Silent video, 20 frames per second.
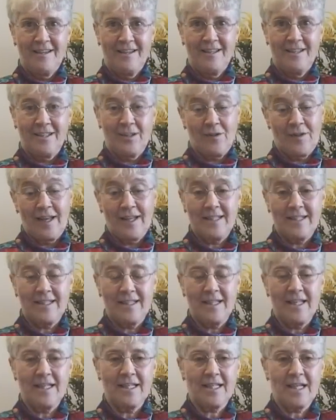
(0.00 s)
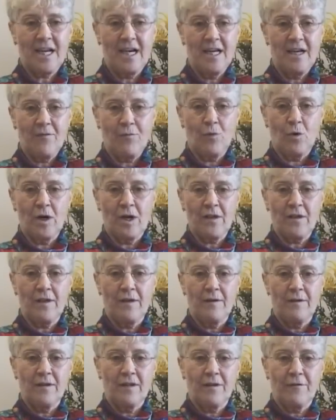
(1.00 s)
So that's kind of one of
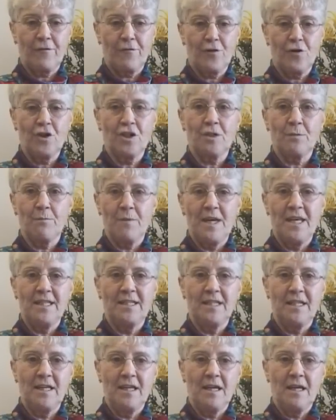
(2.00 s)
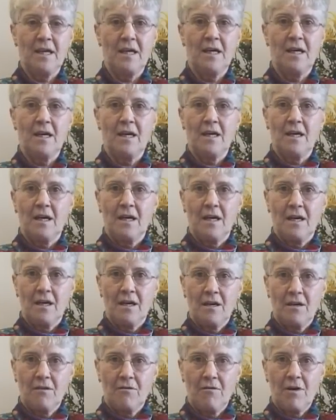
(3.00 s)
the first basic
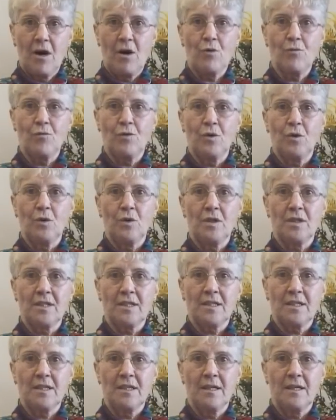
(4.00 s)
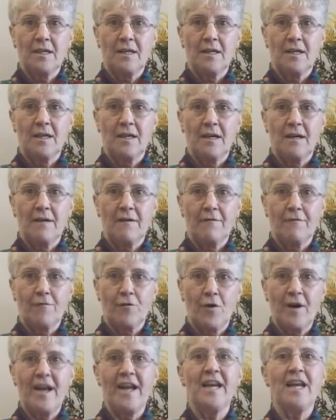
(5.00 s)
ground rules
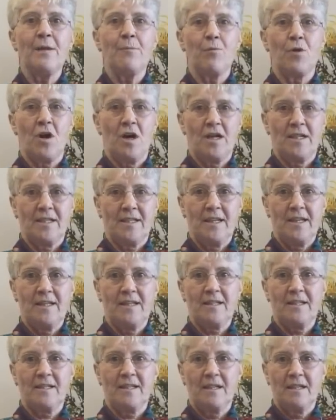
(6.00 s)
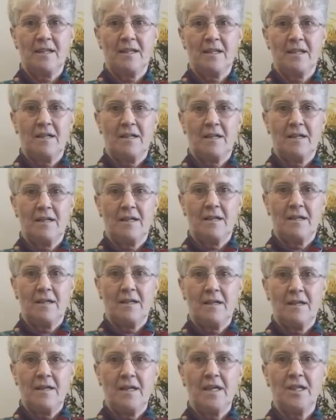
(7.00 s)
for any process,
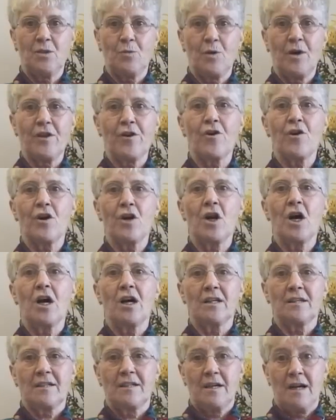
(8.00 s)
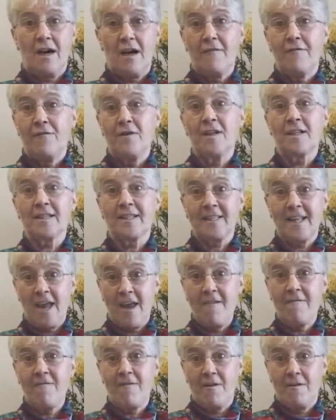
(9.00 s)
is whether or not I feel safe.